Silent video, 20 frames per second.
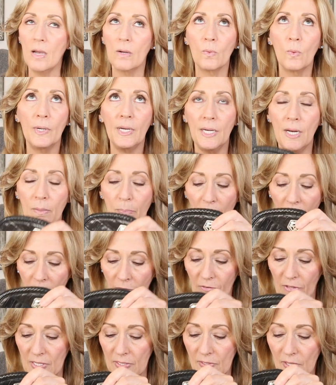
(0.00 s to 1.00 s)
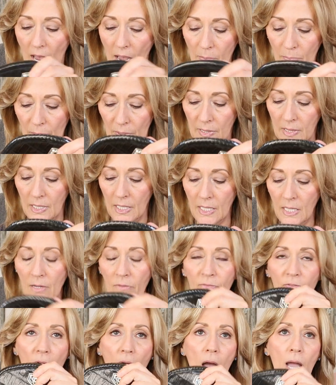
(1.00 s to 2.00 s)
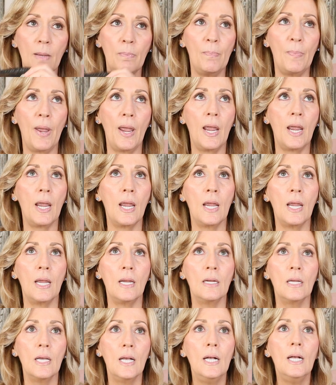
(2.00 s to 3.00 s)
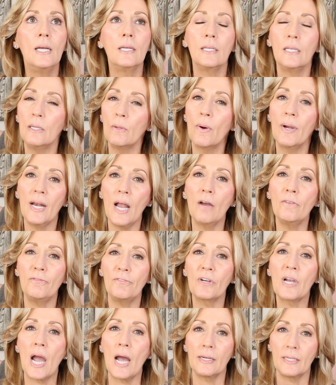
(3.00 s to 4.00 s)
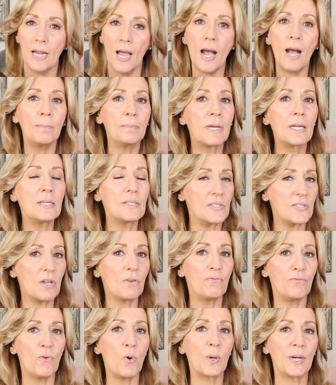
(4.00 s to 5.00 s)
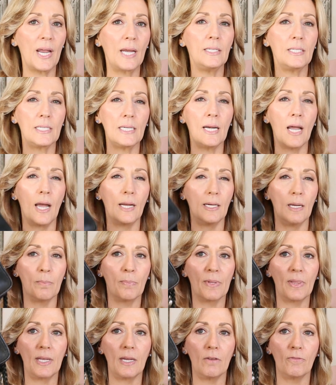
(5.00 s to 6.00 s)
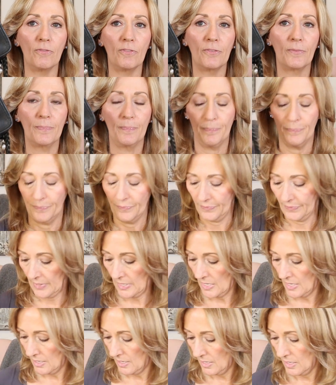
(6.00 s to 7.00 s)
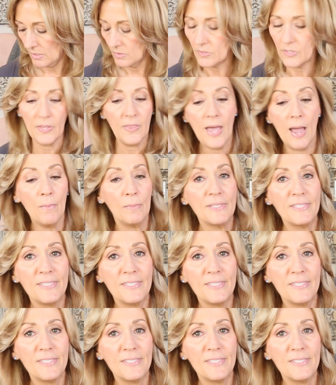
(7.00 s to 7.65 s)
What did I pay for this? I believe I paid, you know what, I've forgotten. I'm gonna say $4.99, I believe. So that